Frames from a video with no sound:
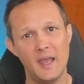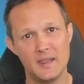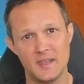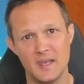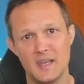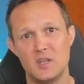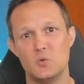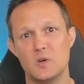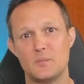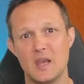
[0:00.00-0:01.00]
and then you
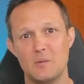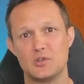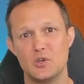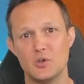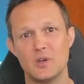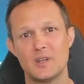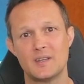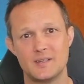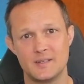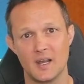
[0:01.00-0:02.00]
would be able to do it
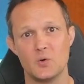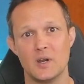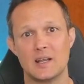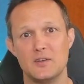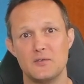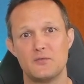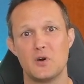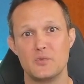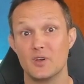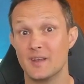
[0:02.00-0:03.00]
directly
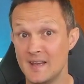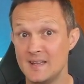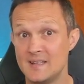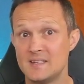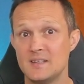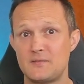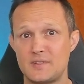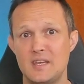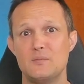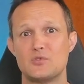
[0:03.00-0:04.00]
from your native
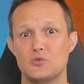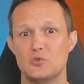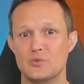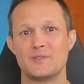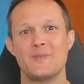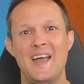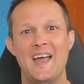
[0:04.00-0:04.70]
Teams rooms.